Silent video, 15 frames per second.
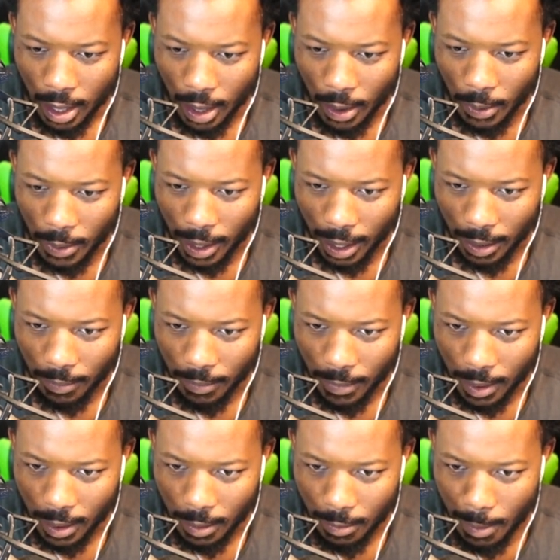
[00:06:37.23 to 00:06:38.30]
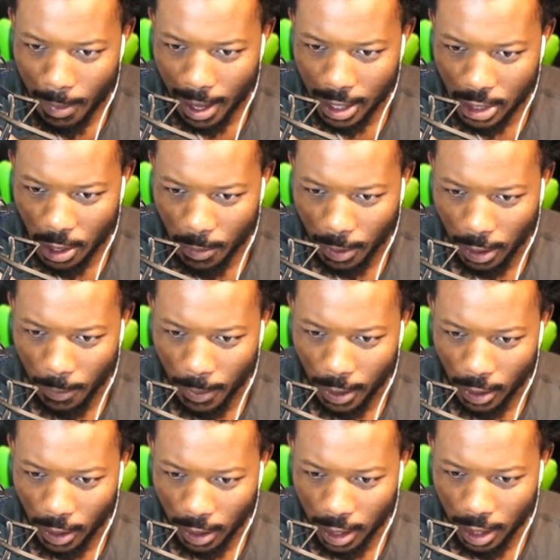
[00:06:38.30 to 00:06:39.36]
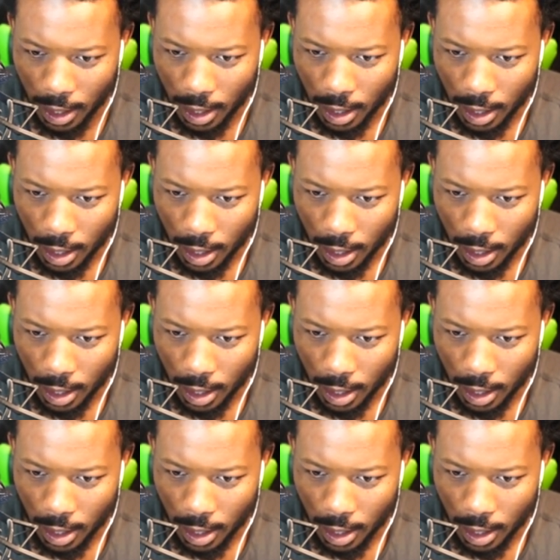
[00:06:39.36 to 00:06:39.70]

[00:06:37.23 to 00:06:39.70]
Okay. Maybe I can jump a little bit earlier.